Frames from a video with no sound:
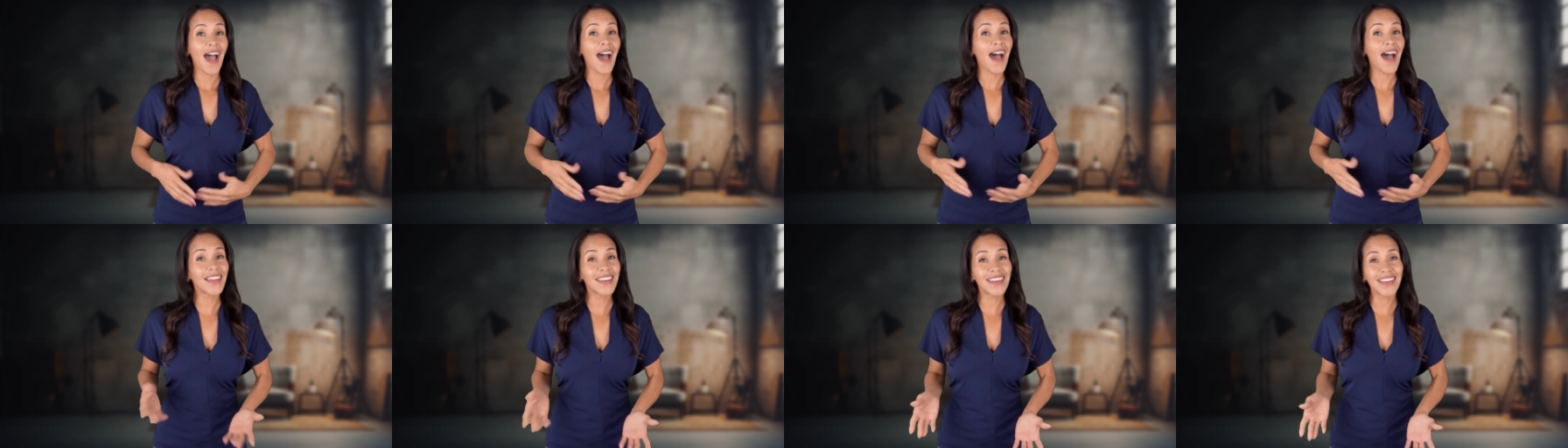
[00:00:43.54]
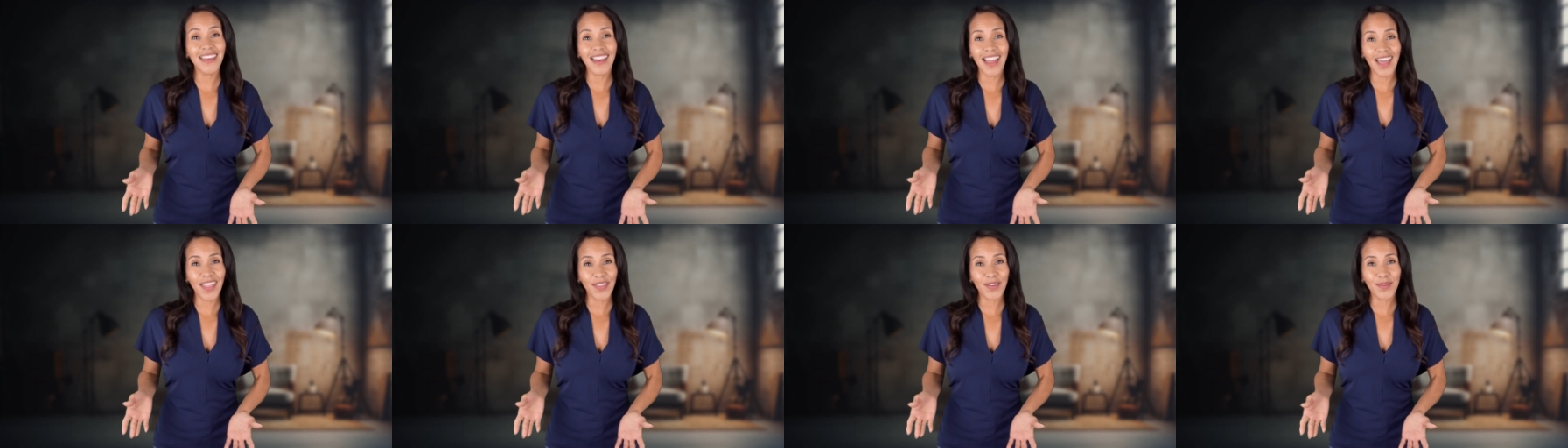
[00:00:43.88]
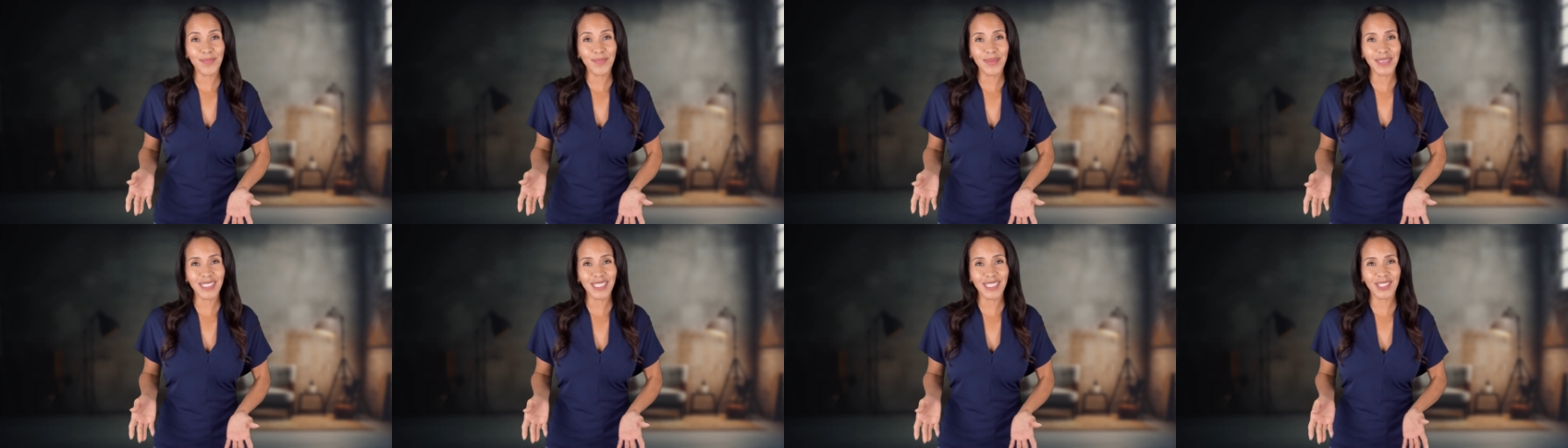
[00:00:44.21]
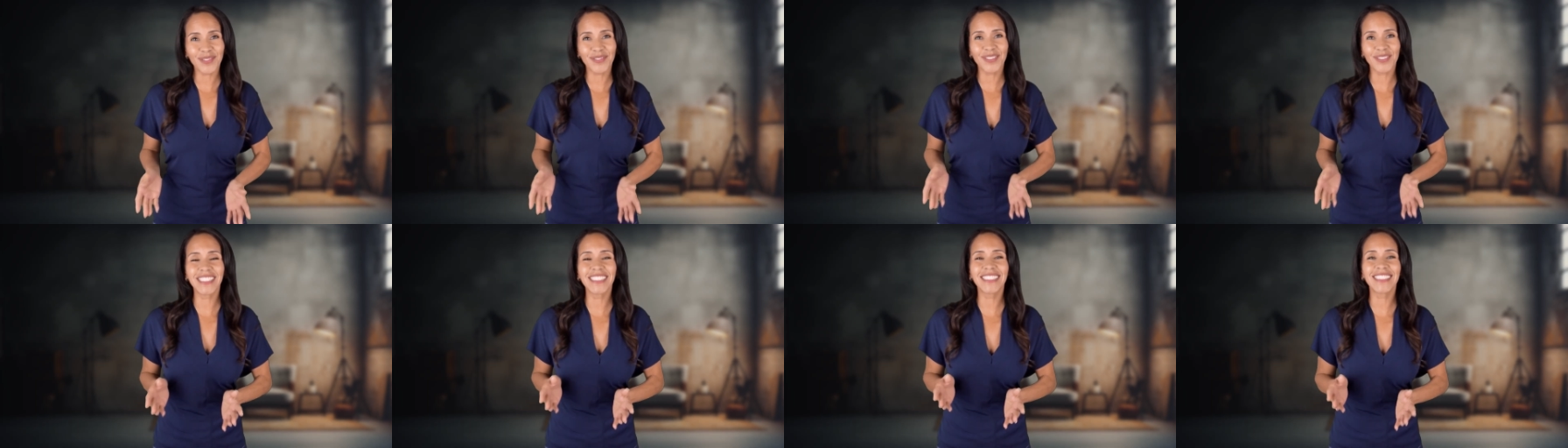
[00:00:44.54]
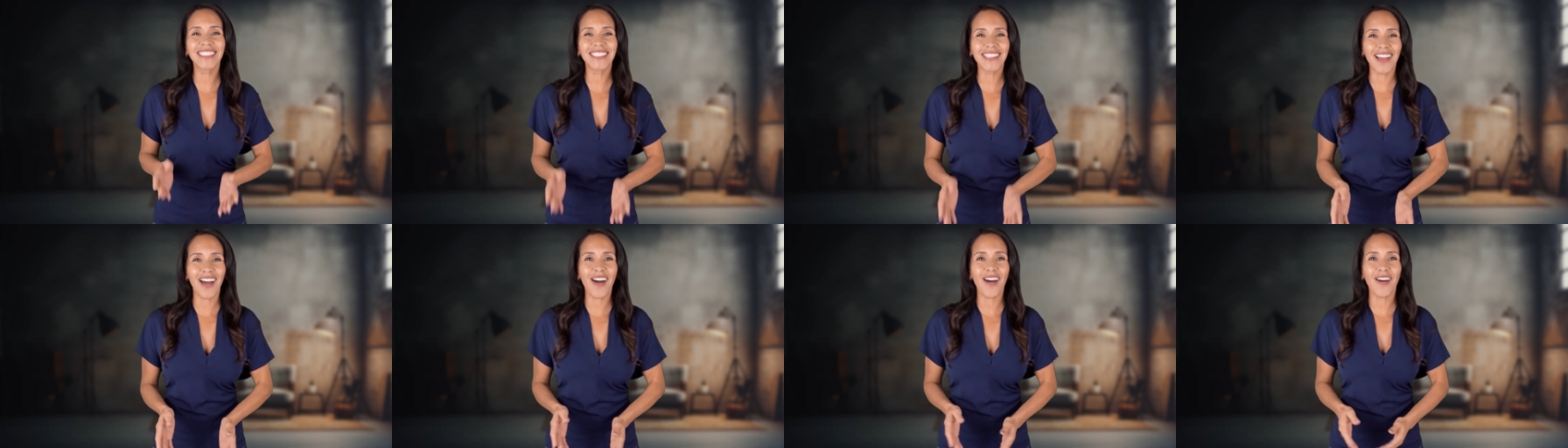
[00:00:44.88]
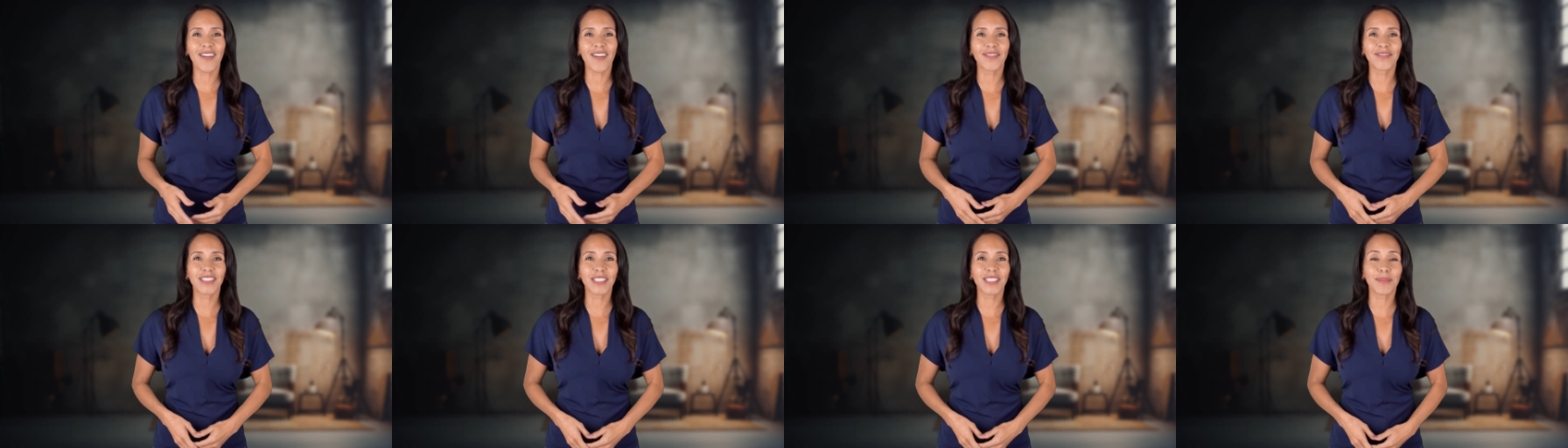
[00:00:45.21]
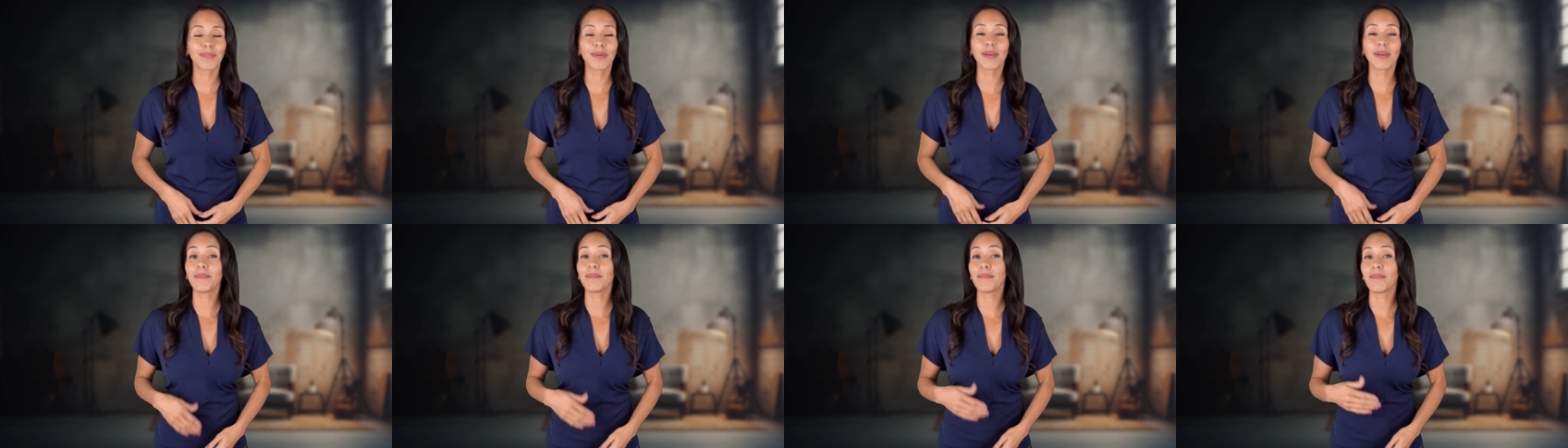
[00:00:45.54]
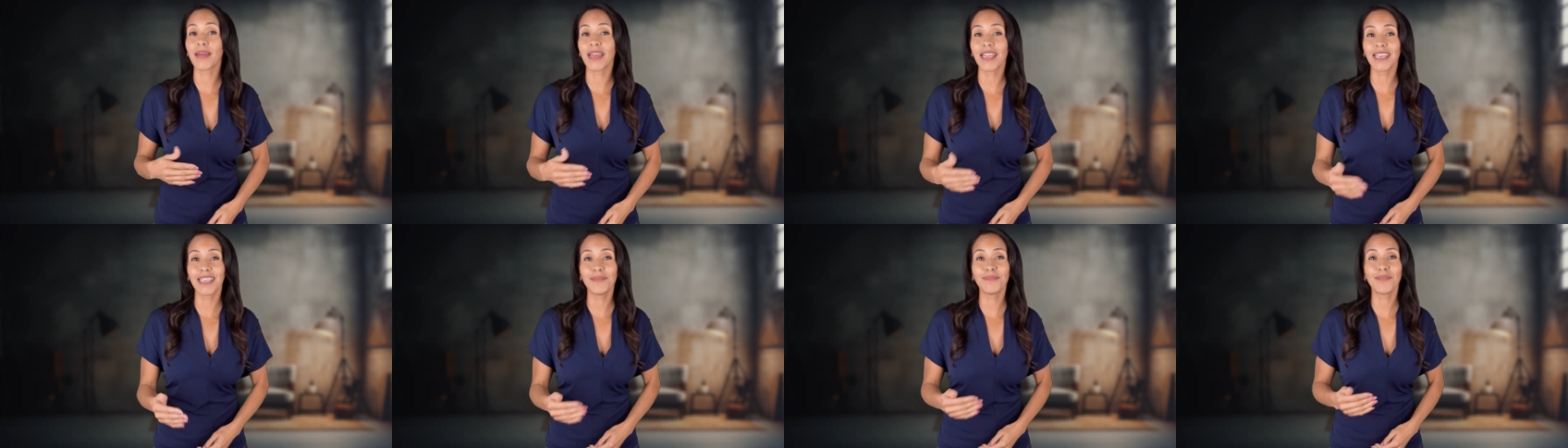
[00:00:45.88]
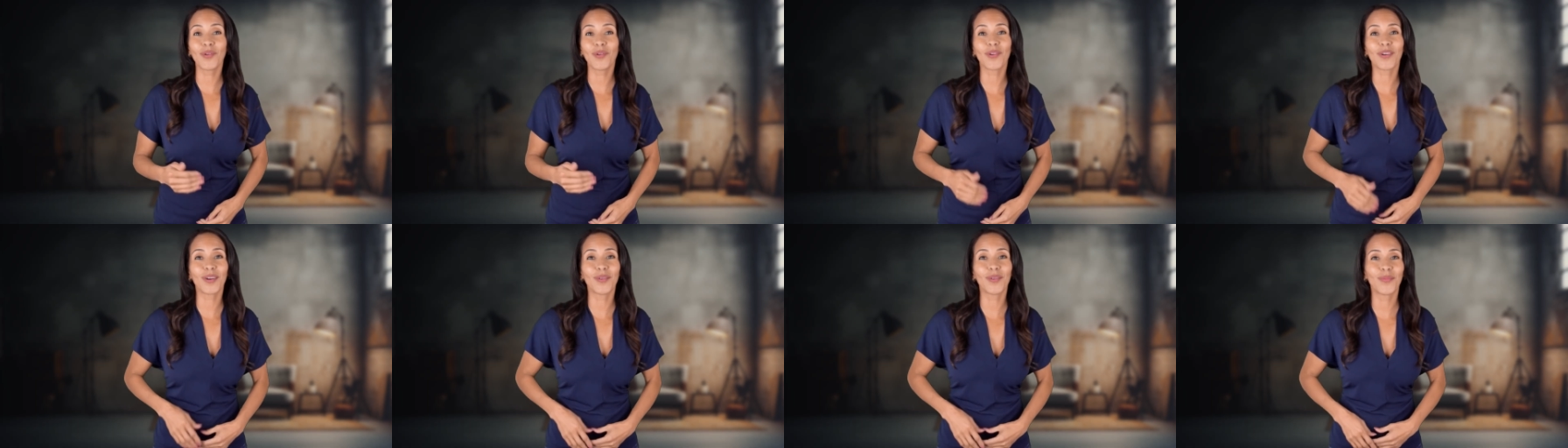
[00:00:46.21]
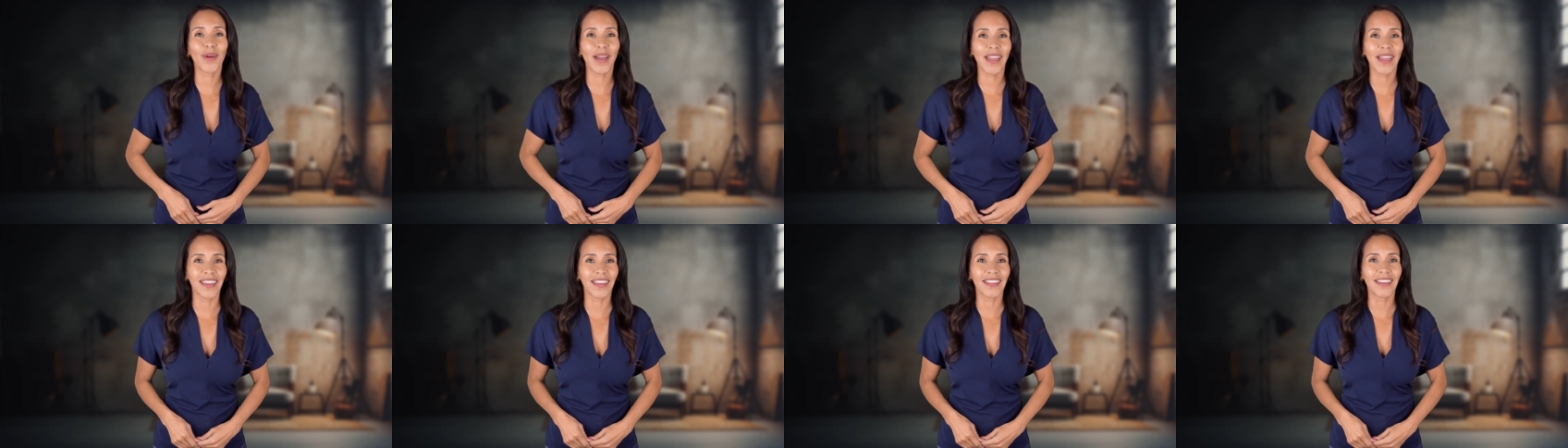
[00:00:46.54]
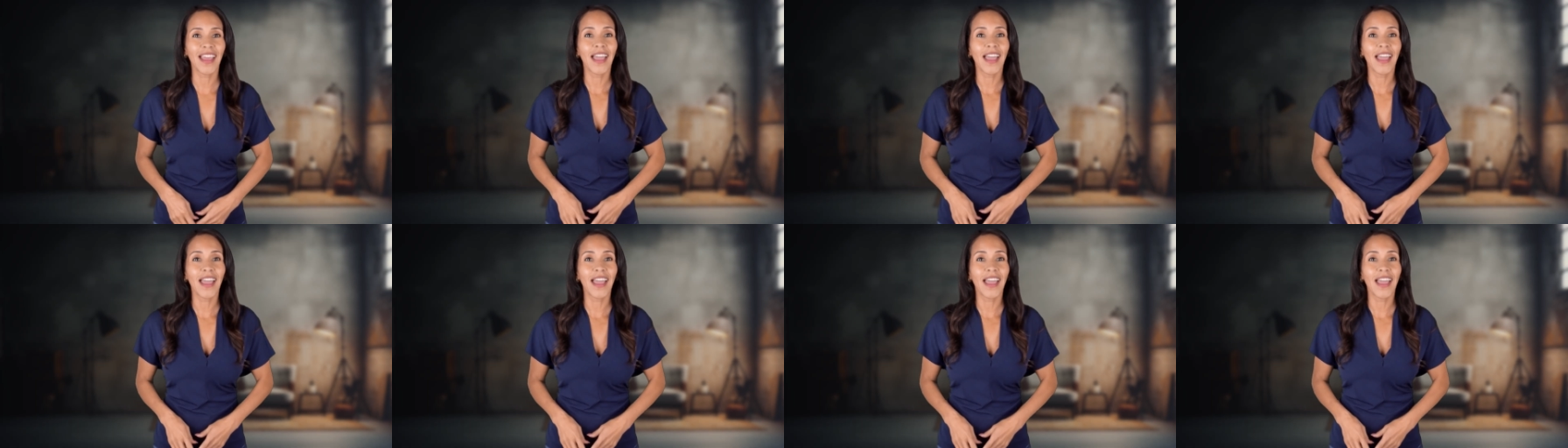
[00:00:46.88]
Another mystery solved, but many more await.